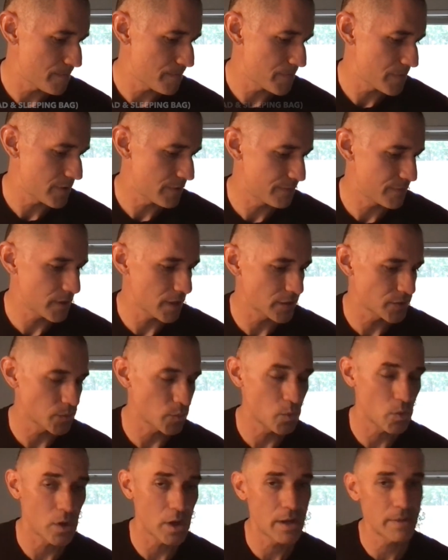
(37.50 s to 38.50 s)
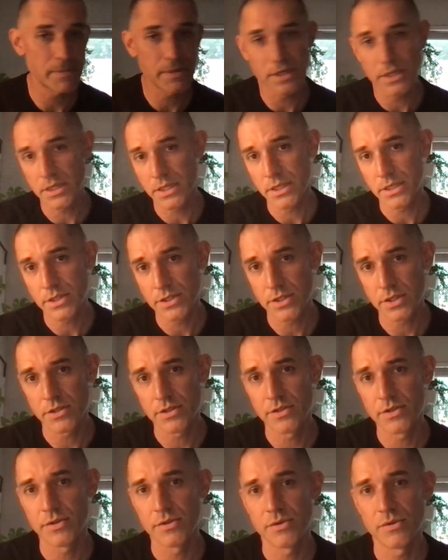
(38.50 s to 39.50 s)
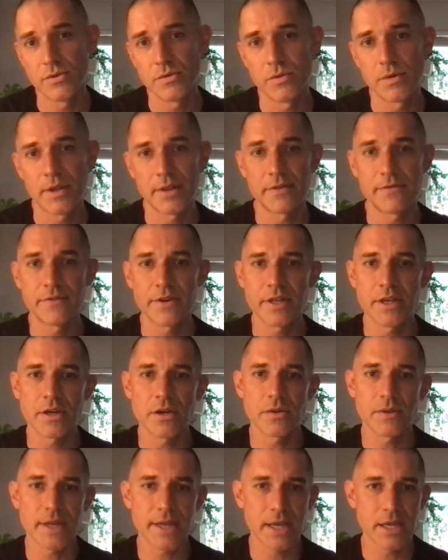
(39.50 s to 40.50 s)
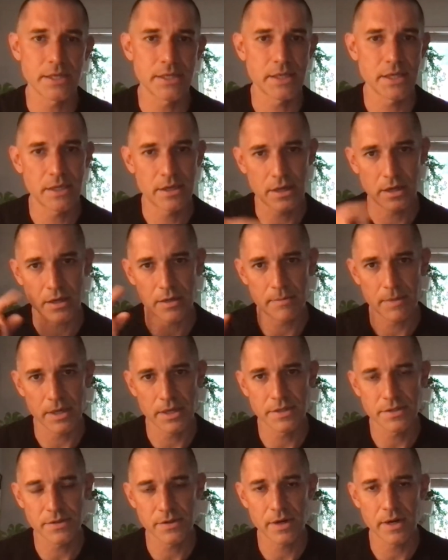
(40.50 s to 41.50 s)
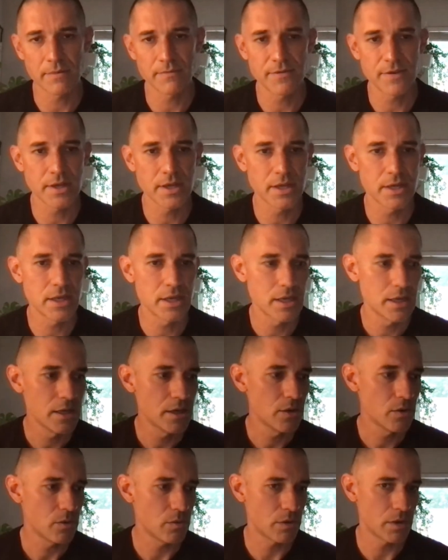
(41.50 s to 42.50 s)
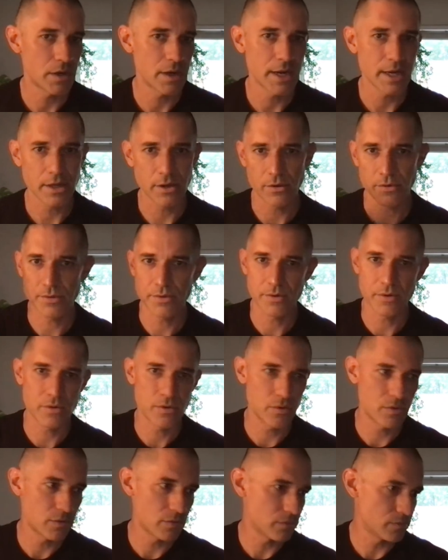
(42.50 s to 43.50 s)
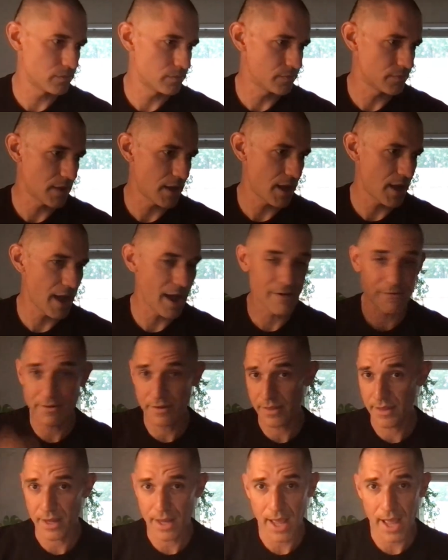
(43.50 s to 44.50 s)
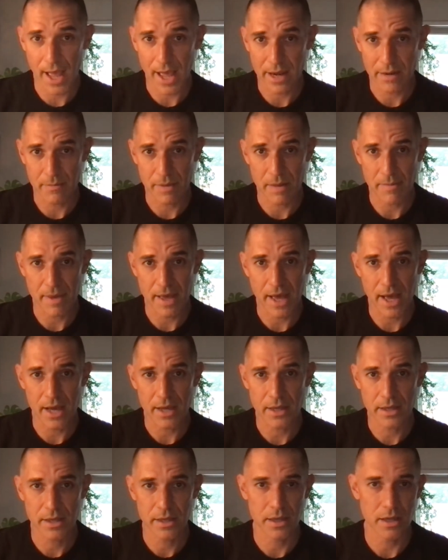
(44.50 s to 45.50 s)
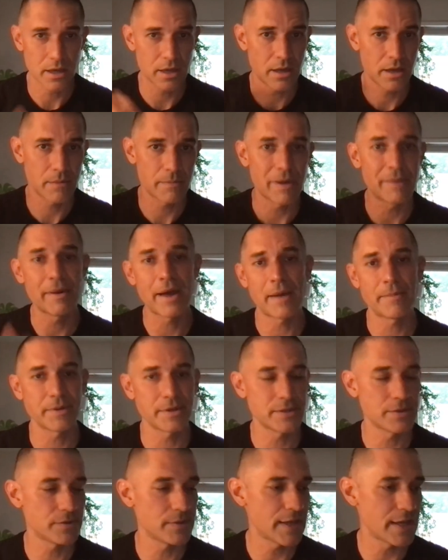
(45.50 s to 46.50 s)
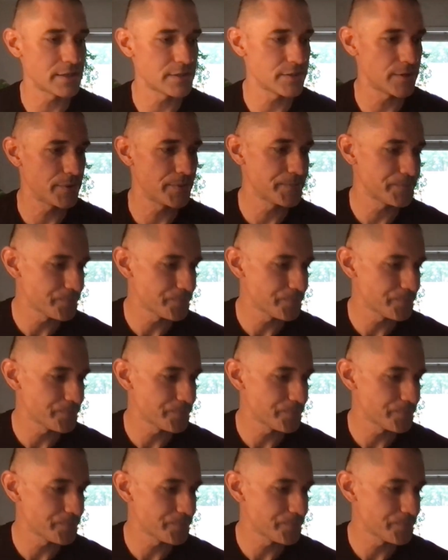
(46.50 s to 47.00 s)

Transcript: If you guys want me to do another video like I did on my Instagram feed where I go through everything I had in my pack, I'm happy to do that too.